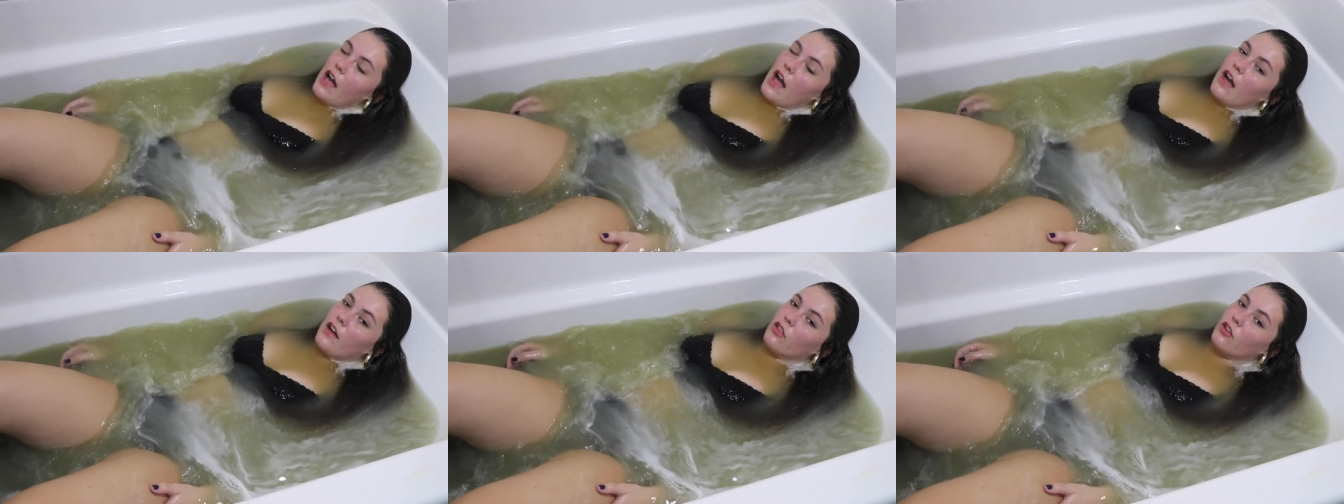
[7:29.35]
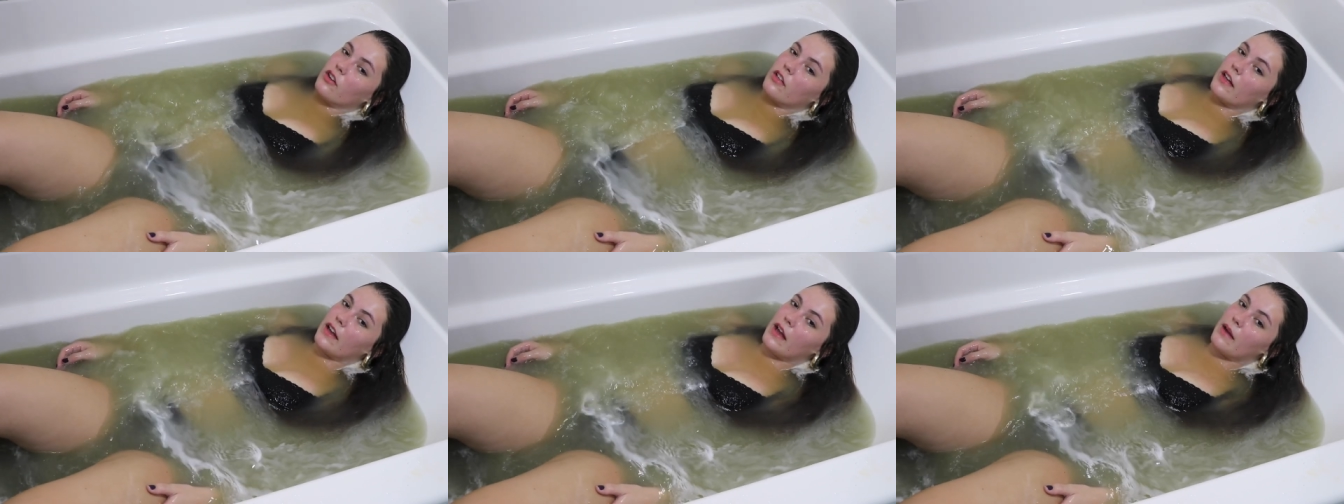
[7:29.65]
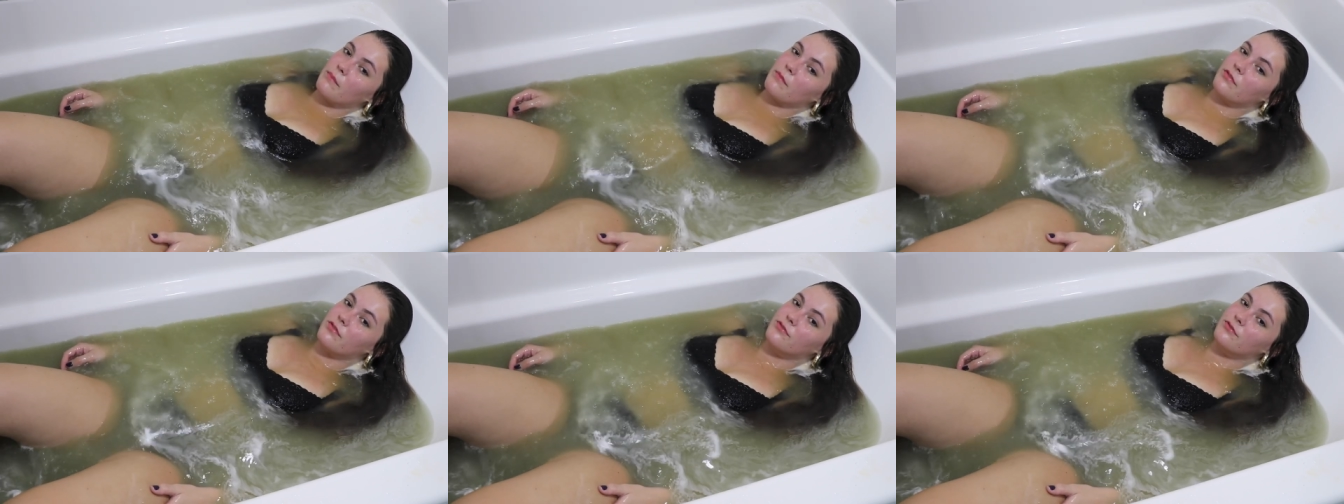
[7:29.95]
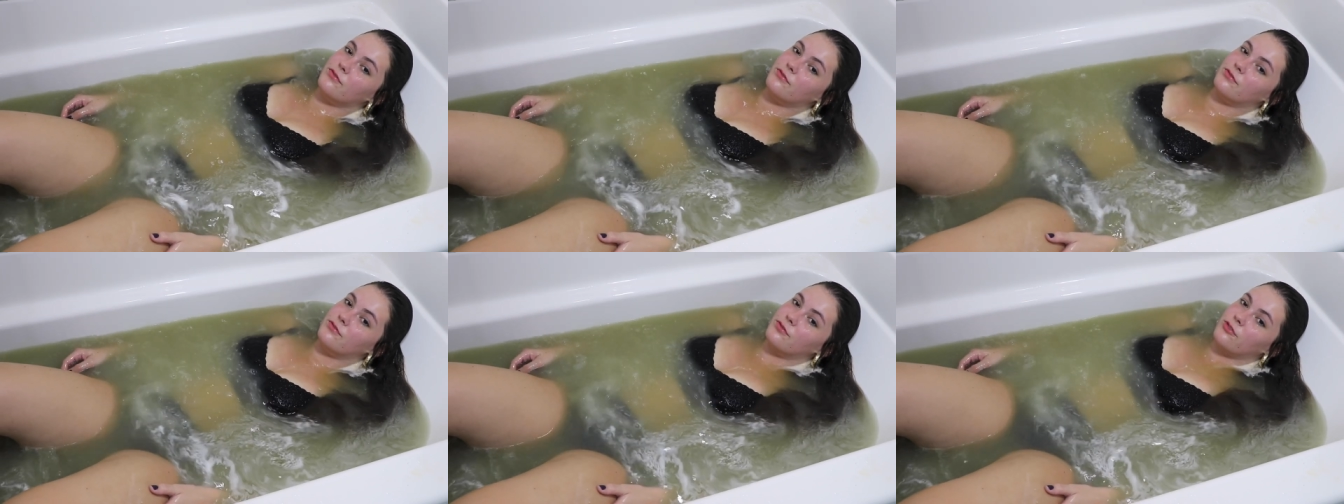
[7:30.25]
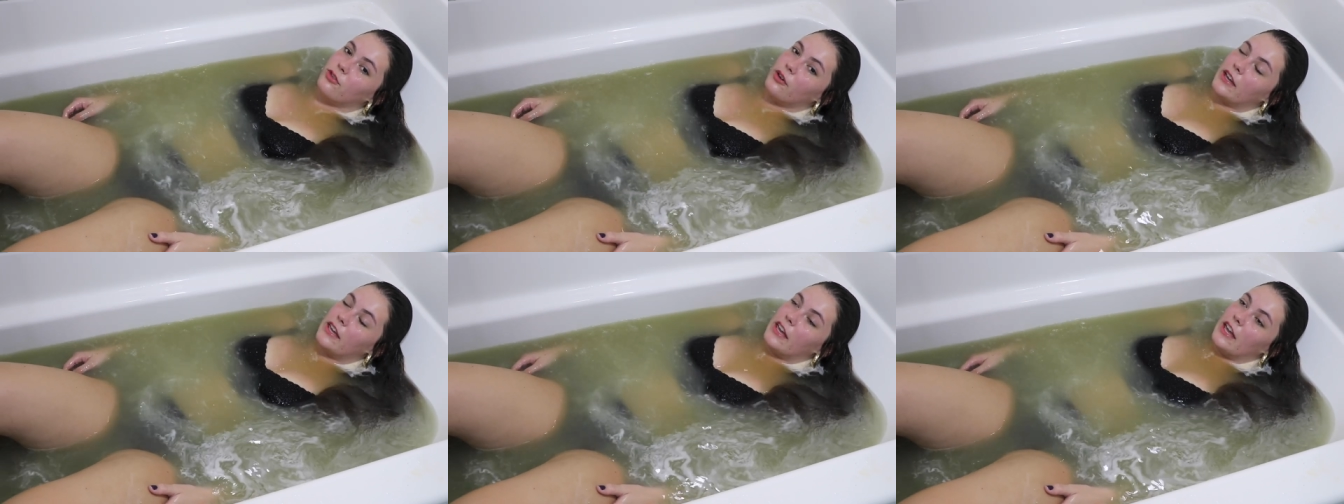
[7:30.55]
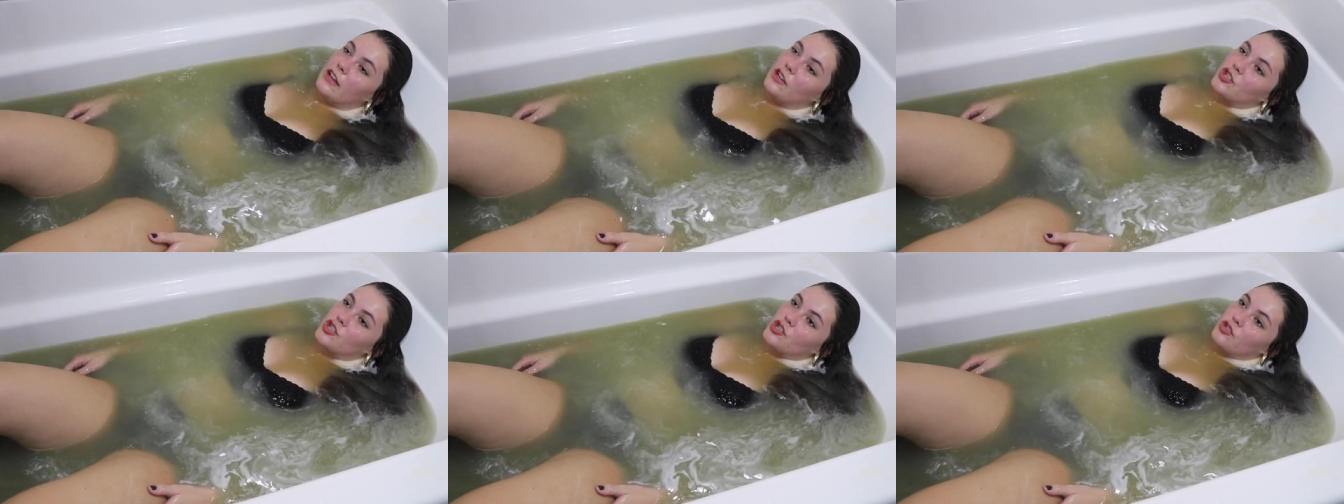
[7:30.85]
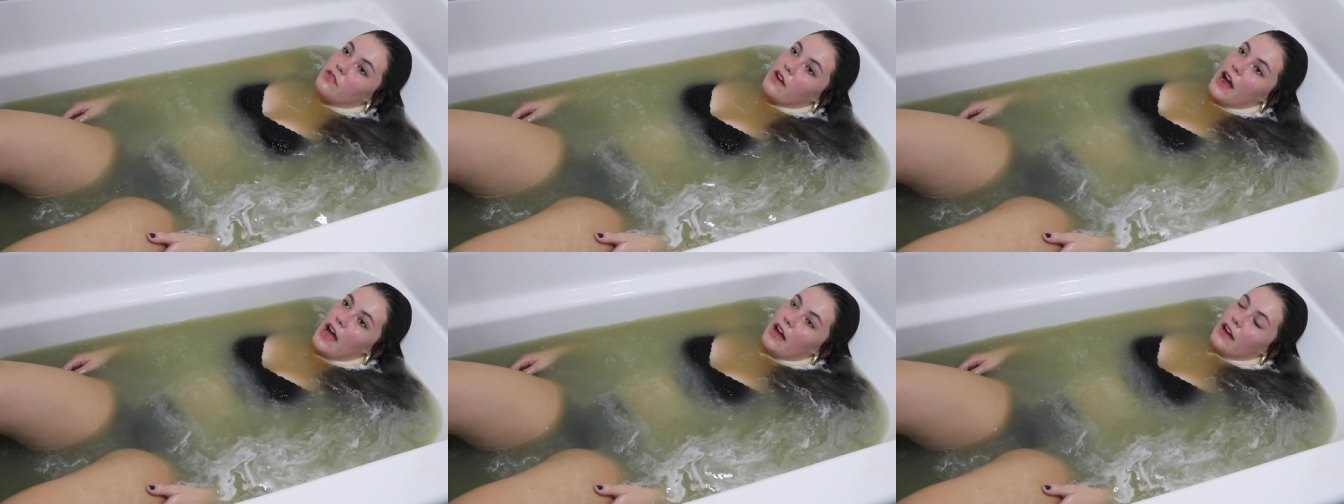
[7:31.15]
I look like I'm freaking
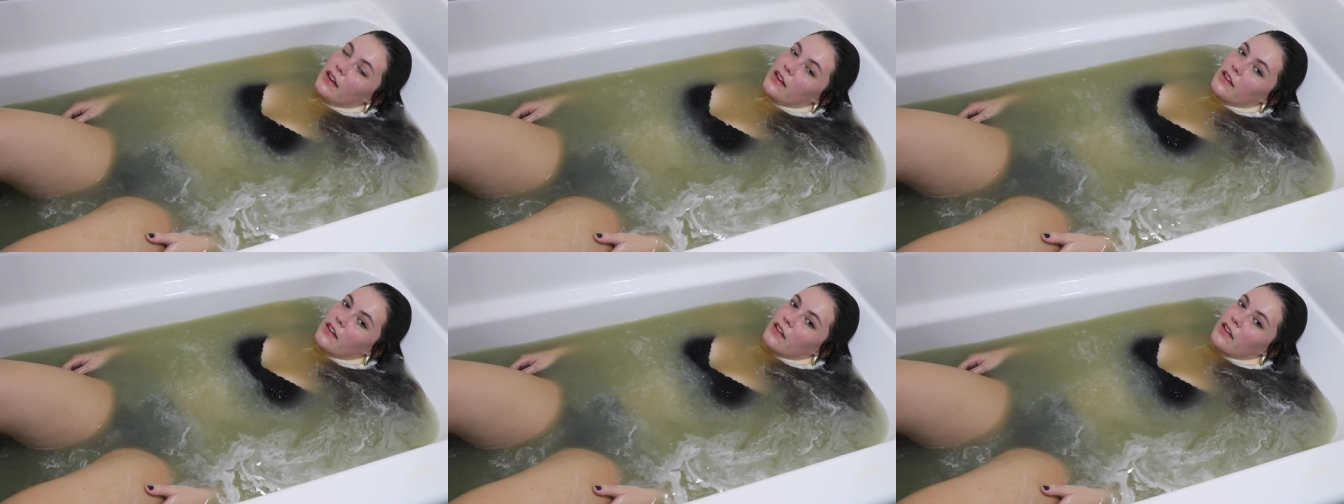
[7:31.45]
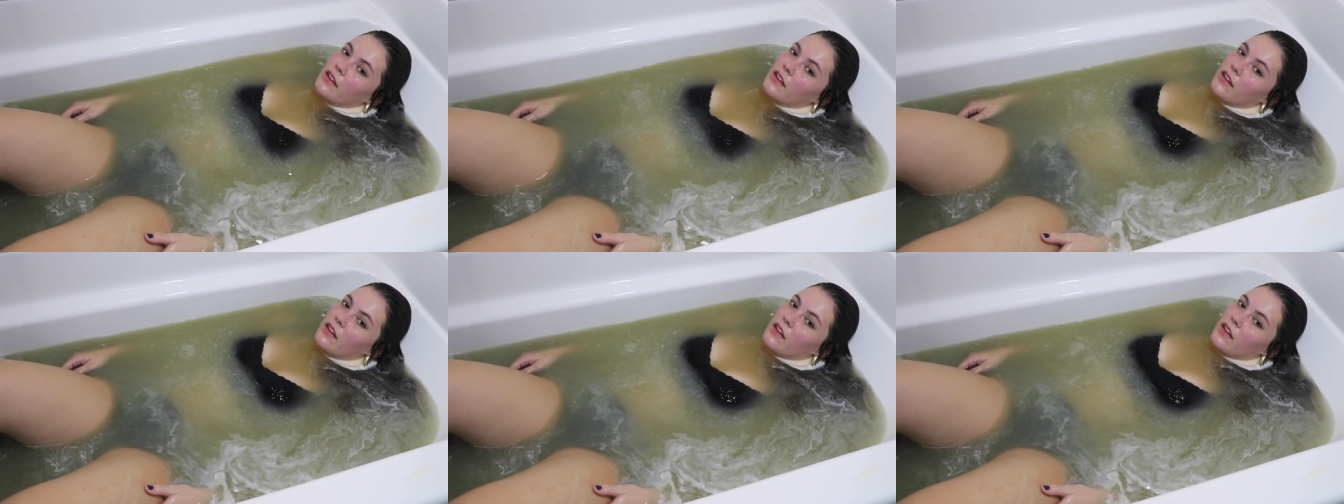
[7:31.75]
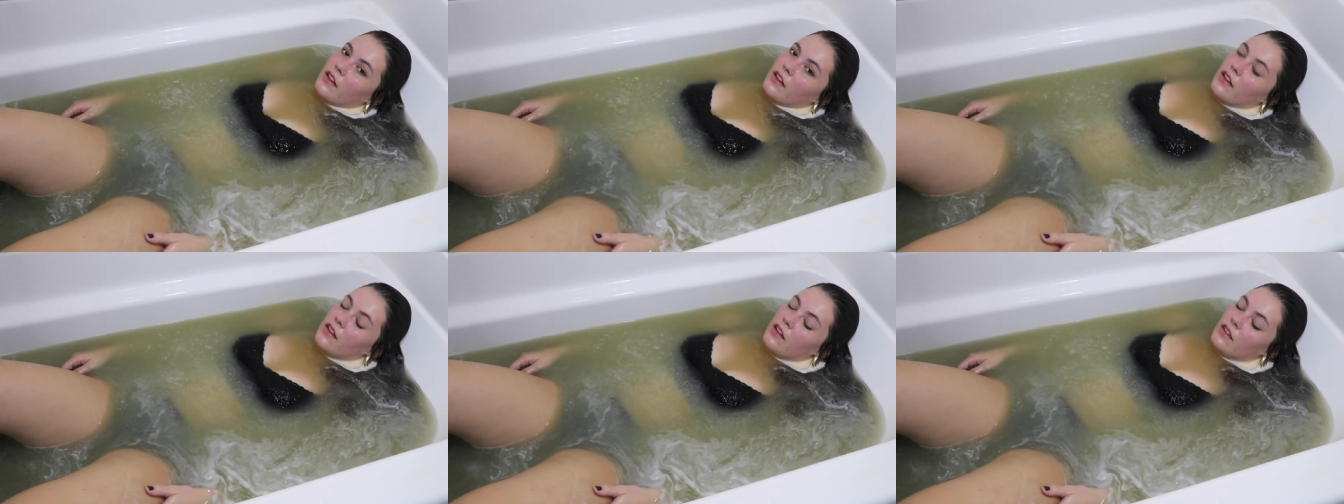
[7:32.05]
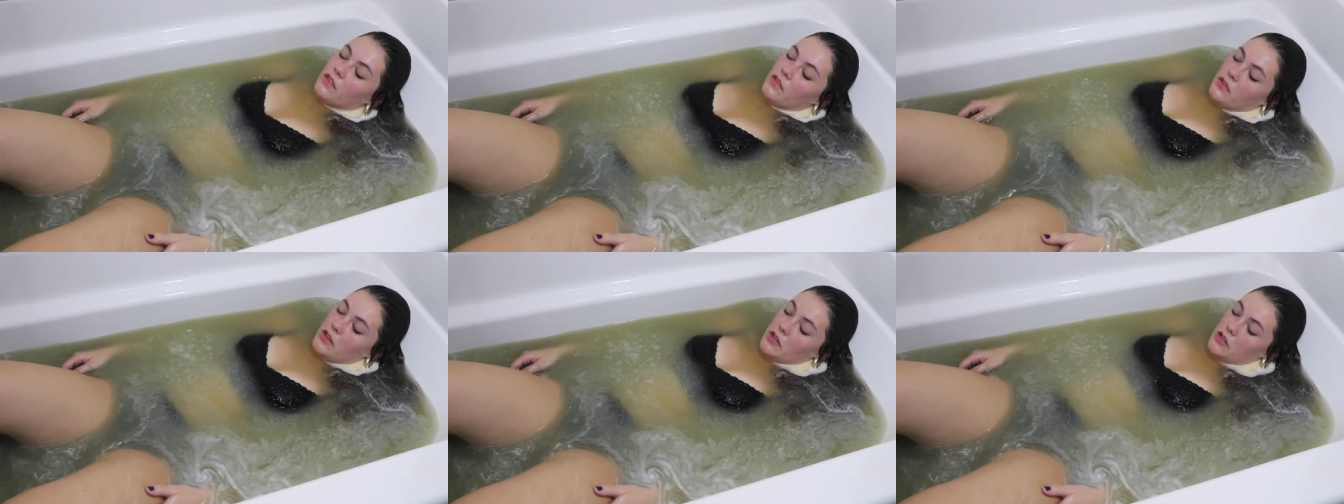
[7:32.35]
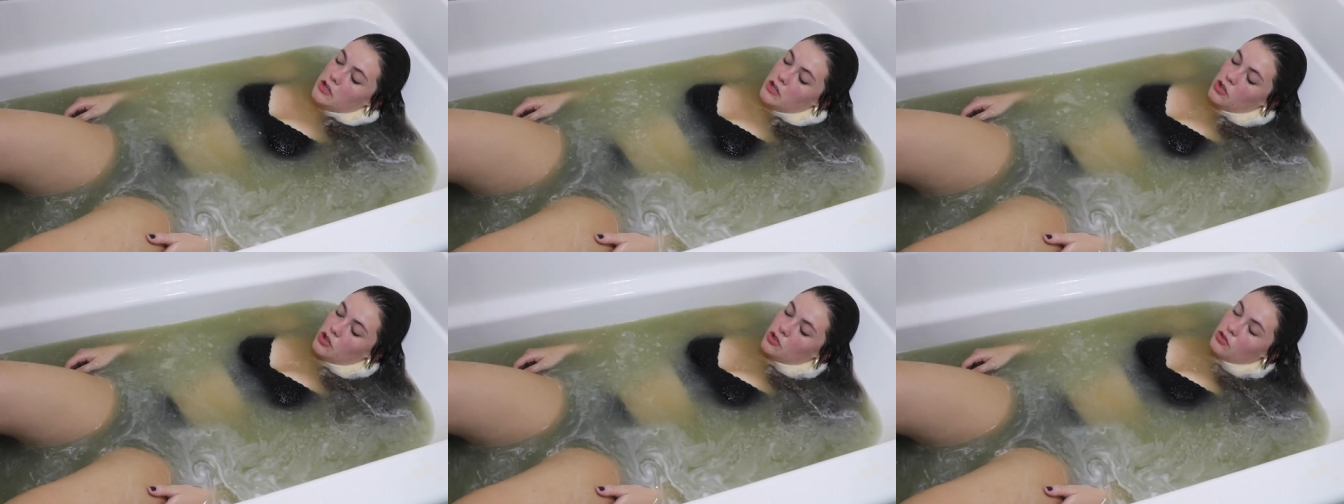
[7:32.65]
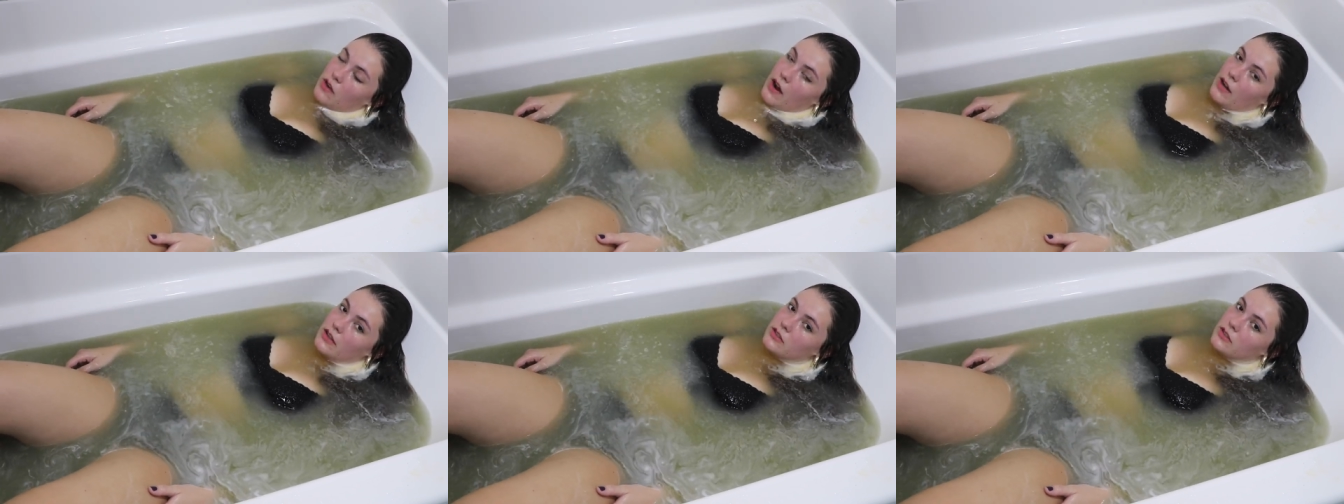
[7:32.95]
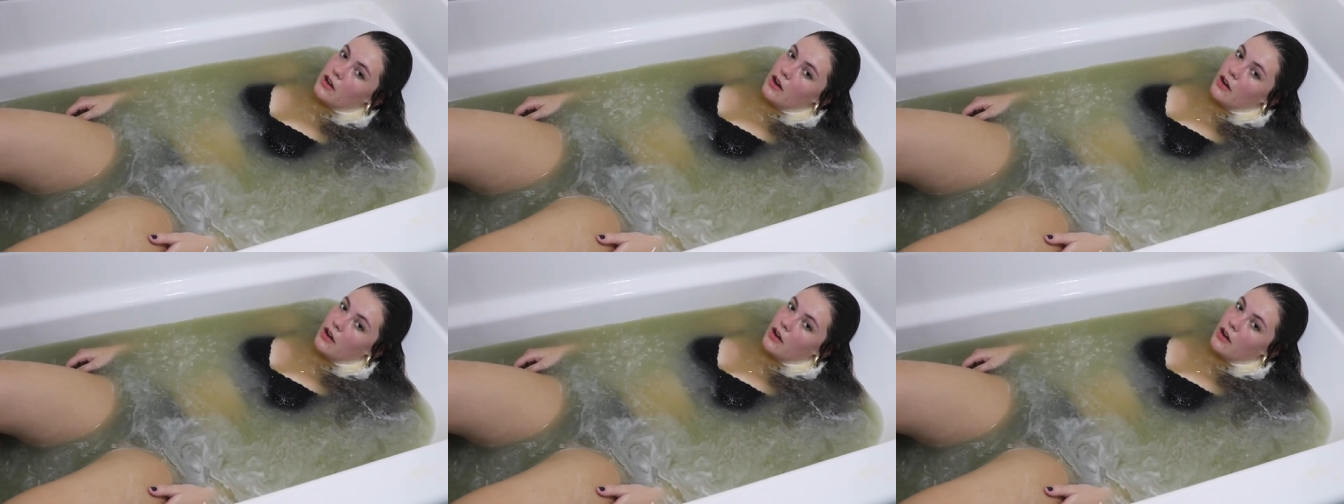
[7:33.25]
Shrek. This is Shrek's